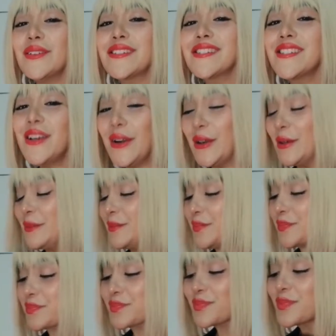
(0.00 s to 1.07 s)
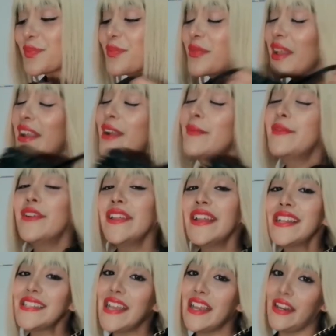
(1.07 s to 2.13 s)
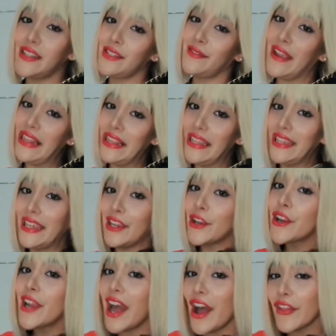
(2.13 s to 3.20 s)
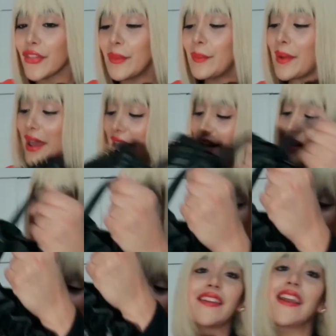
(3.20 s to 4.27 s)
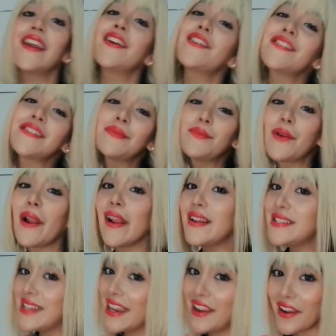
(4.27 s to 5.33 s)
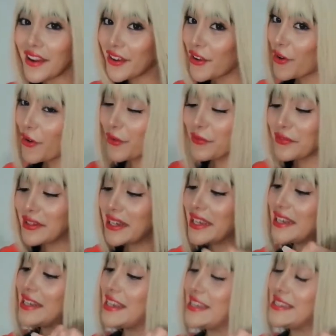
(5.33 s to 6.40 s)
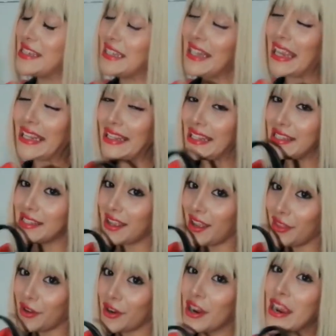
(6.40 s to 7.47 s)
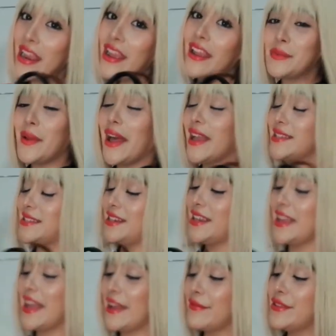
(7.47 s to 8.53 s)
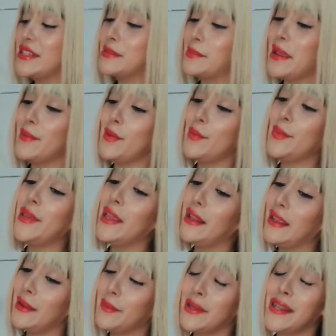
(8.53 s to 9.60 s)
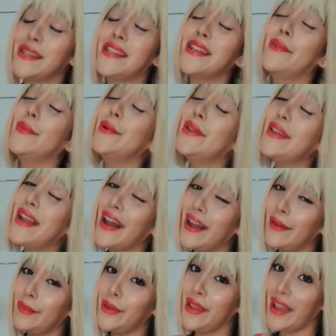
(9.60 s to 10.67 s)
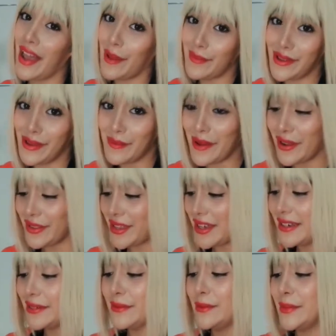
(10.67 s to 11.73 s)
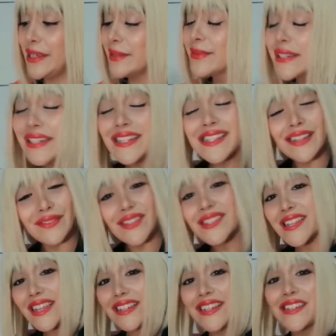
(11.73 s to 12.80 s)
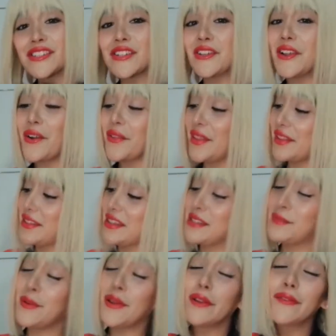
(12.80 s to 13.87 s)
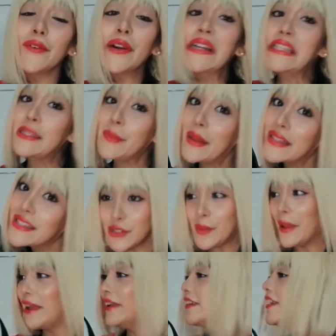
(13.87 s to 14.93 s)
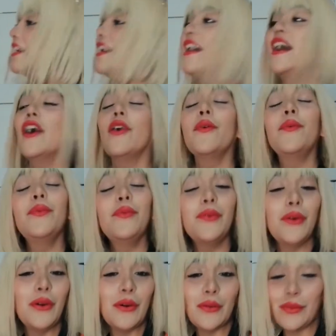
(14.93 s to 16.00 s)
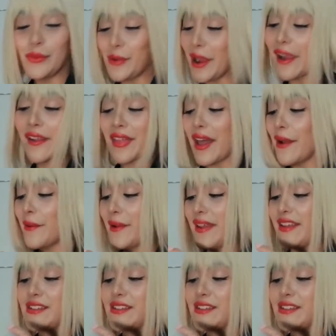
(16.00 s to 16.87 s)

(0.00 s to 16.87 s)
So I'm really excited to finally get her out the box, get her some wear and tear, and hopefully it isn't like these other bags and I have this baby peeling, because I would not be happy about that, and I would be completely devastated to know that this beautiful expensive bag will wear that way.